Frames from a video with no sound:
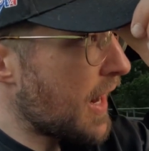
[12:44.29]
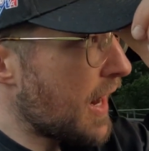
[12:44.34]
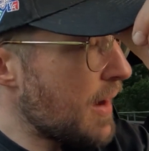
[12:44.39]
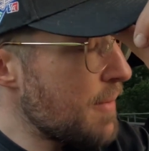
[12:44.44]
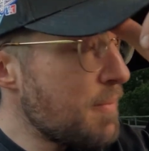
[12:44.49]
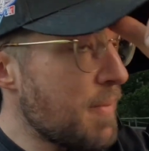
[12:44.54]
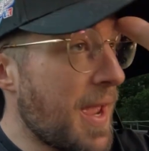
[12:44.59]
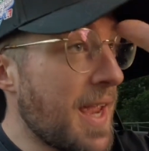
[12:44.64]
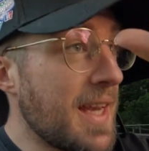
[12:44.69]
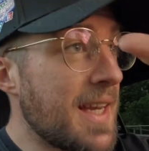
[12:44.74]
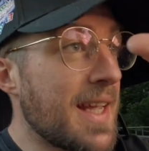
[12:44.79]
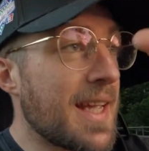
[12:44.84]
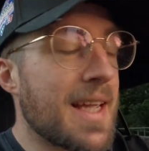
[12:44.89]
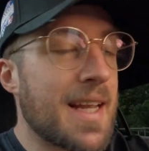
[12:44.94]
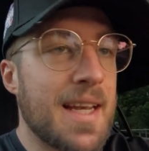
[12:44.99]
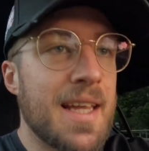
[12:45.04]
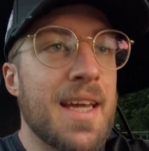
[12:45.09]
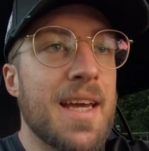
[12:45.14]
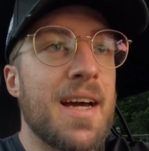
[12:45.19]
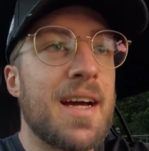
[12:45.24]
I made it
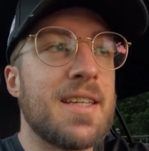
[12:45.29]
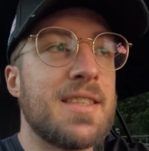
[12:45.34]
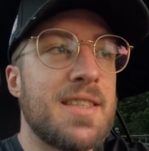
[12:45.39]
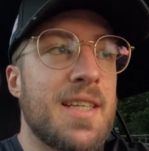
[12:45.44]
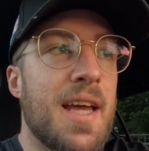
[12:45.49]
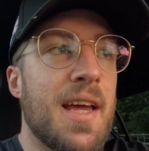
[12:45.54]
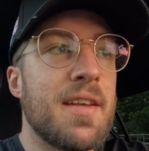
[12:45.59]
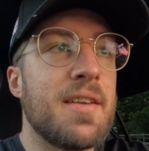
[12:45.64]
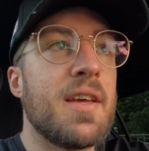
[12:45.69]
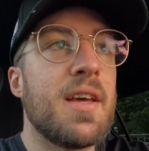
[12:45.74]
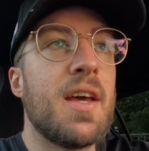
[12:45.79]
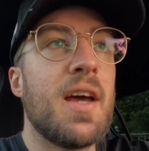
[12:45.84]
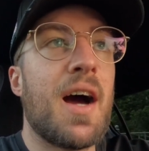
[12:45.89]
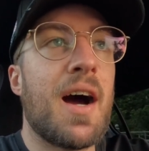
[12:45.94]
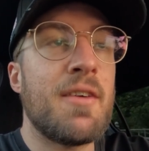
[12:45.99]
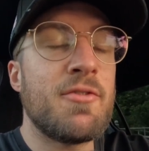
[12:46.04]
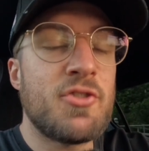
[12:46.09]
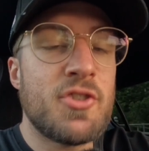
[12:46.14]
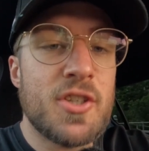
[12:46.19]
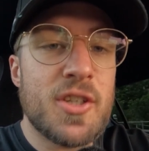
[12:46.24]
clear. I said,
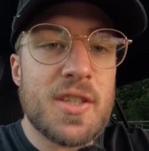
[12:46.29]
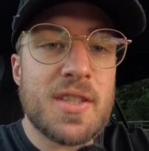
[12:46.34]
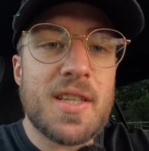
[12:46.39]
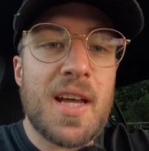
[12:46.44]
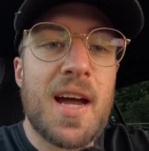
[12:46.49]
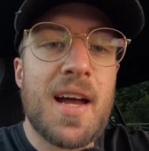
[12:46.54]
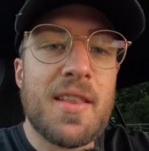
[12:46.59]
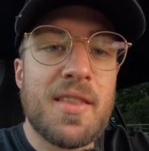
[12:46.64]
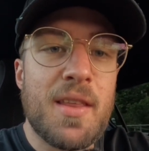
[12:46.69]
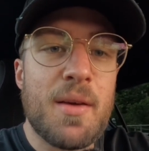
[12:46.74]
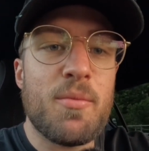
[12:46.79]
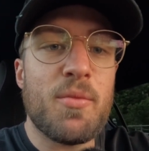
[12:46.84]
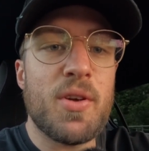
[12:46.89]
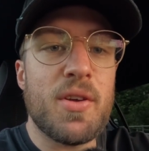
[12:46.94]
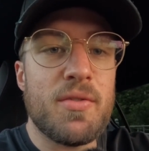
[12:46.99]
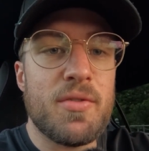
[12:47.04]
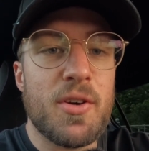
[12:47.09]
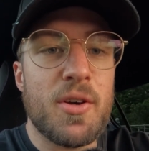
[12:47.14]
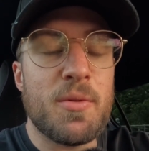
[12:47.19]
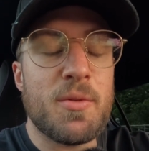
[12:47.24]
I've just had them
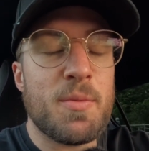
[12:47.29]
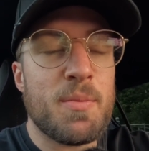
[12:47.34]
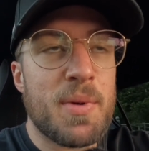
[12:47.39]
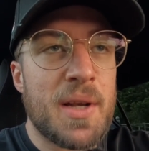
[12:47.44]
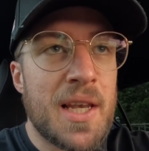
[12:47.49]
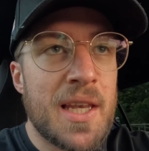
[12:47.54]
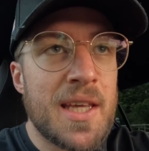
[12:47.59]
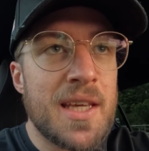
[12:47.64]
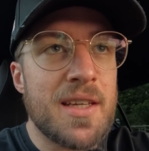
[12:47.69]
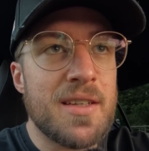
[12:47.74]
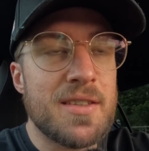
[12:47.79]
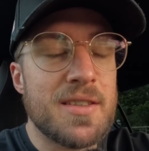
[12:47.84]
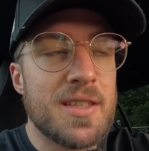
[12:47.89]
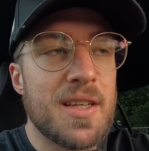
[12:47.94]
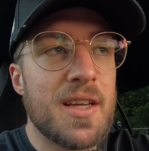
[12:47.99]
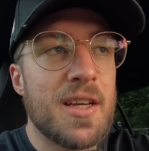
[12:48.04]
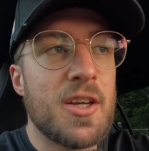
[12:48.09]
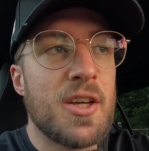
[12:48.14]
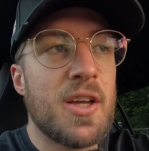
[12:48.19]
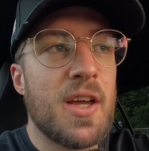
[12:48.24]
refurbed. Please.
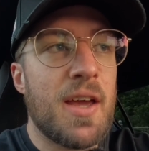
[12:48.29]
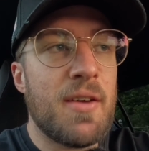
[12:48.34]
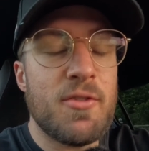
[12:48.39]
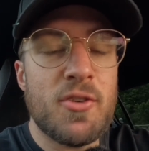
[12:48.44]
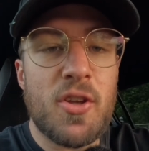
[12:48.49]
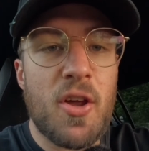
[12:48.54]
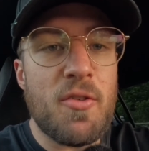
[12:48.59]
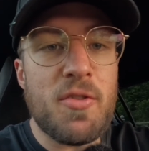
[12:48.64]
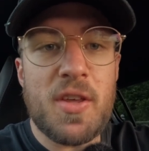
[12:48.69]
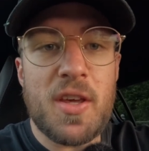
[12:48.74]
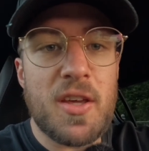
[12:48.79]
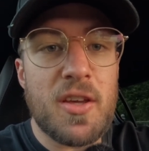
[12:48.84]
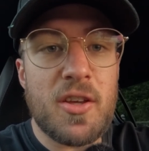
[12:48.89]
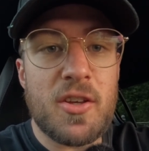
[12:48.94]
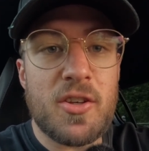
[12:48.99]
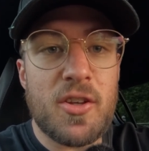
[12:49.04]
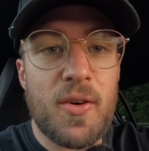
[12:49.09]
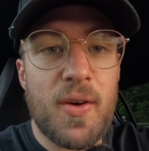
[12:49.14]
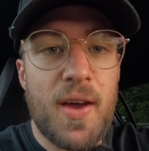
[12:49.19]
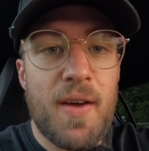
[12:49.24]
If you don't think you
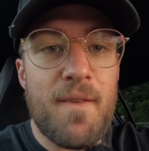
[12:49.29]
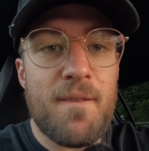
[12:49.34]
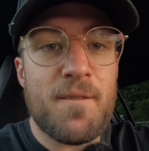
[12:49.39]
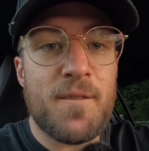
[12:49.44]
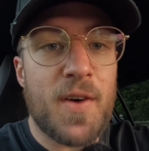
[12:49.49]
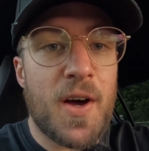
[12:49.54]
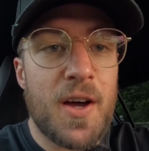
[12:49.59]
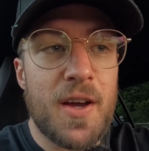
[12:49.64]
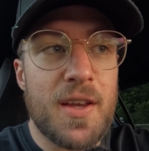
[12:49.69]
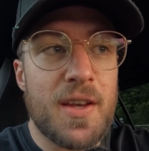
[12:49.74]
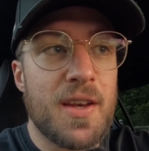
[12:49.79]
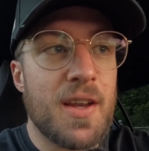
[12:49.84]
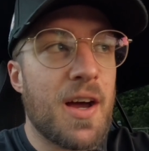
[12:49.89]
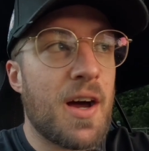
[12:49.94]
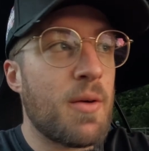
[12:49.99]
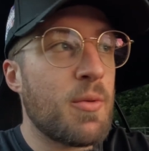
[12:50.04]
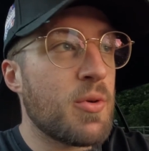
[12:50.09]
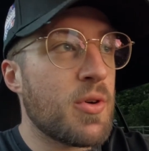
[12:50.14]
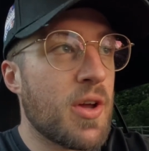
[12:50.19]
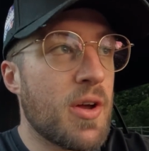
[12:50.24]
can do it, fine.
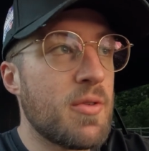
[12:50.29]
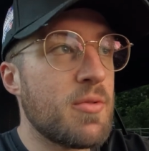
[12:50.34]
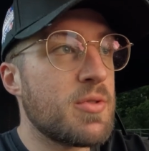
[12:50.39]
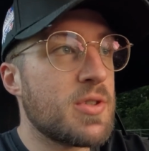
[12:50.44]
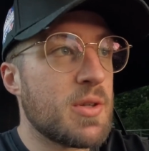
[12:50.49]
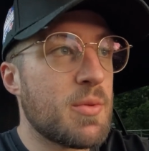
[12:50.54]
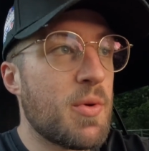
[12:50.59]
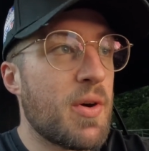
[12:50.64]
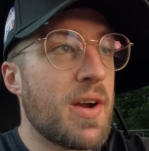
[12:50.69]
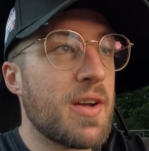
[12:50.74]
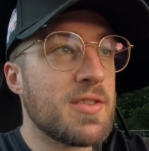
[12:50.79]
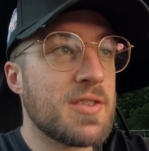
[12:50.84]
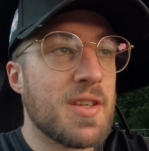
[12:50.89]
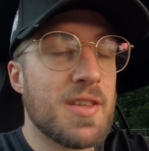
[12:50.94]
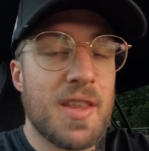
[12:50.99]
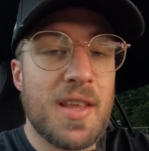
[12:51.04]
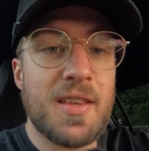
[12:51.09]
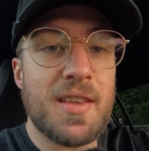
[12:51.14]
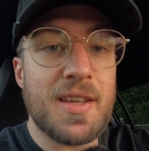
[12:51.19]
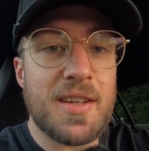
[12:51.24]
I will go somewhere else
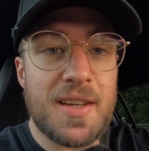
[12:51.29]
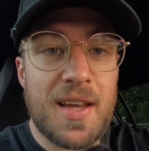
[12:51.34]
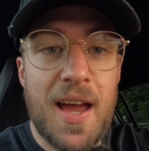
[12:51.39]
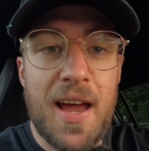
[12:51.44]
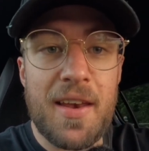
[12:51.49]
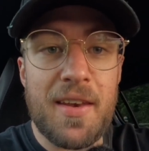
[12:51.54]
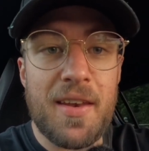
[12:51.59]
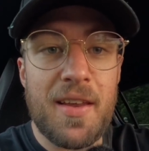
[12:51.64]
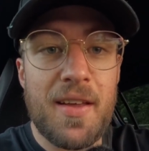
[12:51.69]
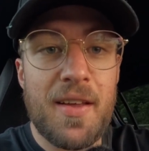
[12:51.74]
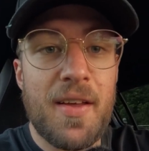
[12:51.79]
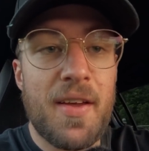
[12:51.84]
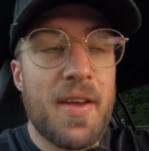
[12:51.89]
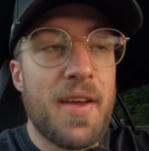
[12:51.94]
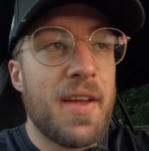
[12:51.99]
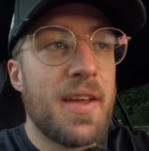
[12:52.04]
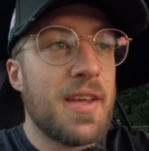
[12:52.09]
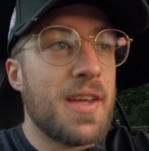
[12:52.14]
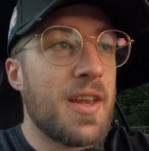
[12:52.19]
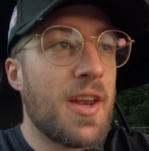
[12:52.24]
that think they can.
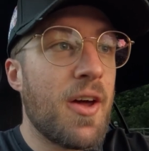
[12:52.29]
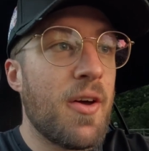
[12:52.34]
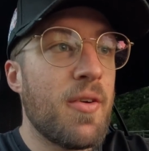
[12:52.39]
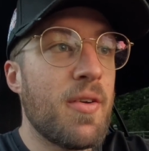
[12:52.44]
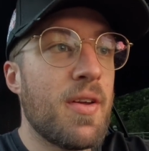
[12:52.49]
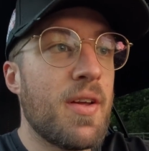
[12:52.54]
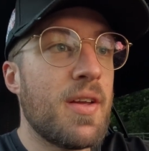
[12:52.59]
You know?